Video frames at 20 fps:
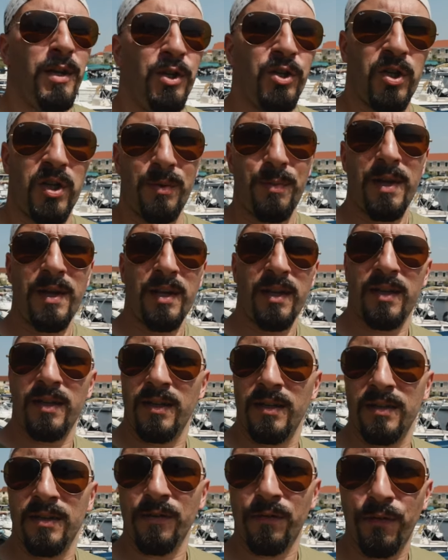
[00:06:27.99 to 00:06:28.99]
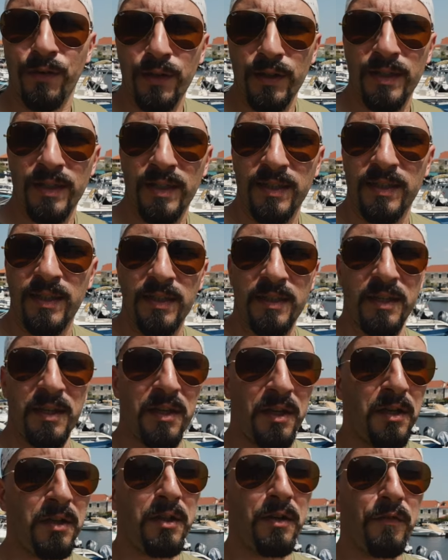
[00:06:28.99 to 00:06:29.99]
Šibenik is the first city
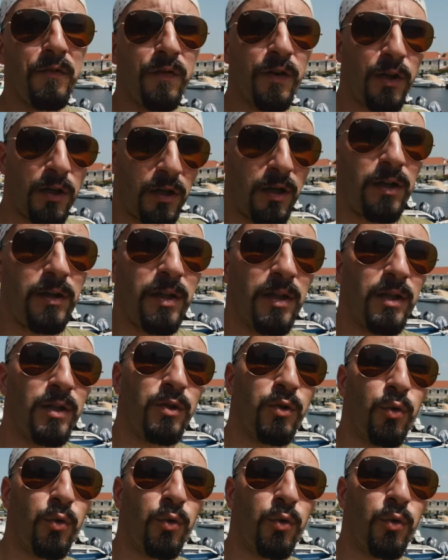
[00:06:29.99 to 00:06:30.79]
in the world